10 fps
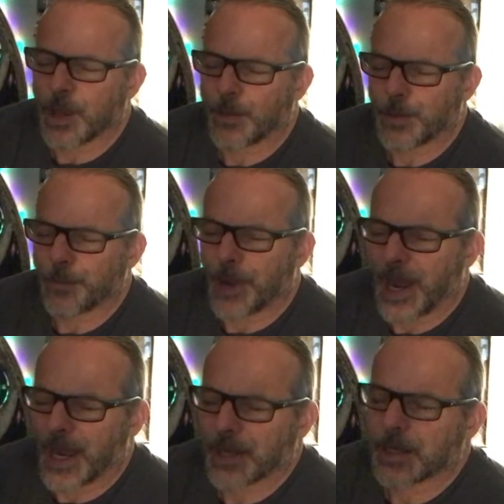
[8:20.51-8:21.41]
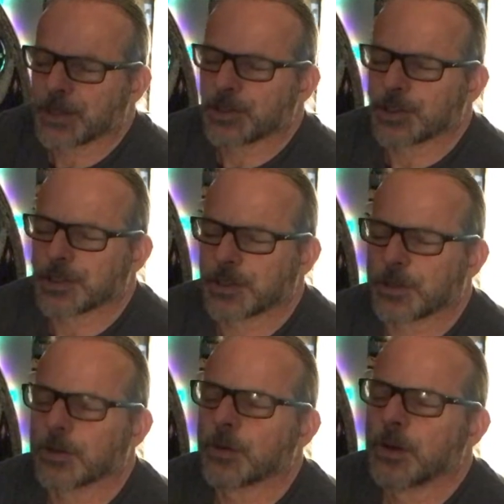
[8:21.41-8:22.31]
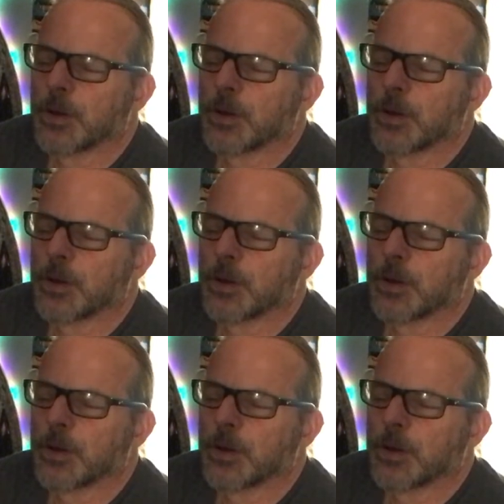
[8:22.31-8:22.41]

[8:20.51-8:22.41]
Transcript: coming back and just to